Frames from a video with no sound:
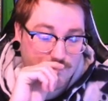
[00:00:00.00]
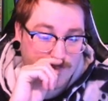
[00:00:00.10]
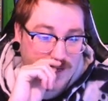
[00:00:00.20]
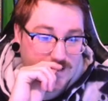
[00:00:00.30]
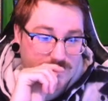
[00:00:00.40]

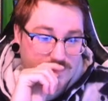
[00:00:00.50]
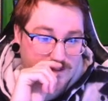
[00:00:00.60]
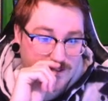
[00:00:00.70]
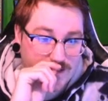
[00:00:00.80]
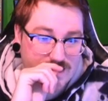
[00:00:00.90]
but
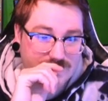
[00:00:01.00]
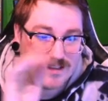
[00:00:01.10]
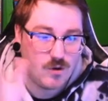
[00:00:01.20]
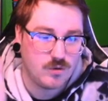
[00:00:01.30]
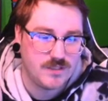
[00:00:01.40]
it's like
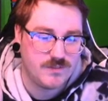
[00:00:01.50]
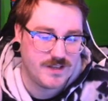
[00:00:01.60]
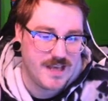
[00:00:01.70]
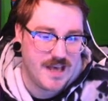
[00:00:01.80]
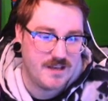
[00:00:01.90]
a whole different
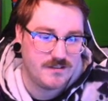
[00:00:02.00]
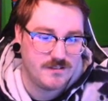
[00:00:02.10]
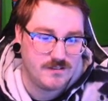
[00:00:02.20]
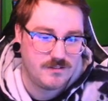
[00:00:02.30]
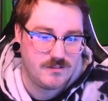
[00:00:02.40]
cat.
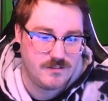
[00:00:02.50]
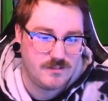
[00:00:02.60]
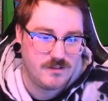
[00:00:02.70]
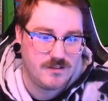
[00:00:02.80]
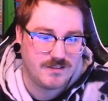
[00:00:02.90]

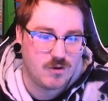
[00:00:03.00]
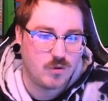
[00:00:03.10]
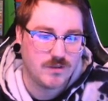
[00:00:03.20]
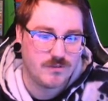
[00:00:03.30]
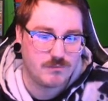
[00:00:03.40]
It's like a whole
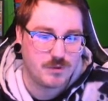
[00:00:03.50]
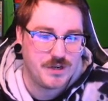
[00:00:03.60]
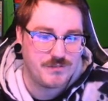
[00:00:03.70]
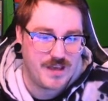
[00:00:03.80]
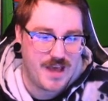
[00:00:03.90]
different breed
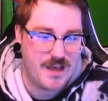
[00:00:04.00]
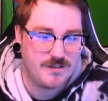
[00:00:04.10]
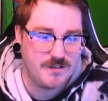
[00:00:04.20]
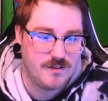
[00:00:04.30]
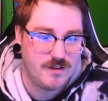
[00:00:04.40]
of cat.
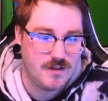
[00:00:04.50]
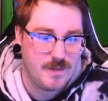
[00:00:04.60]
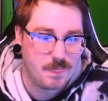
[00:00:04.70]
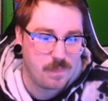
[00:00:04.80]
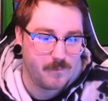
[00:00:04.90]

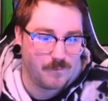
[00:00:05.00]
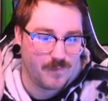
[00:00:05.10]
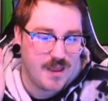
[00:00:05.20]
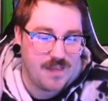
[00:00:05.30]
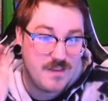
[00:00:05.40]

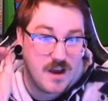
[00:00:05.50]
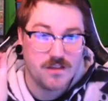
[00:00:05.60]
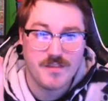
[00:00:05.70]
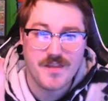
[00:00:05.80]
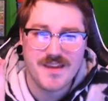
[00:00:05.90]
And the
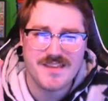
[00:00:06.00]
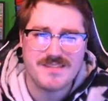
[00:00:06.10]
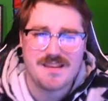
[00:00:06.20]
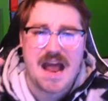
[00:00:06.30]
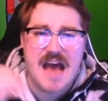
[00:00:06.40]
other thing is,
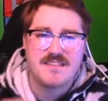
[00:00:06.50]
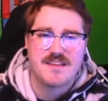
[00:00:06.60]
it has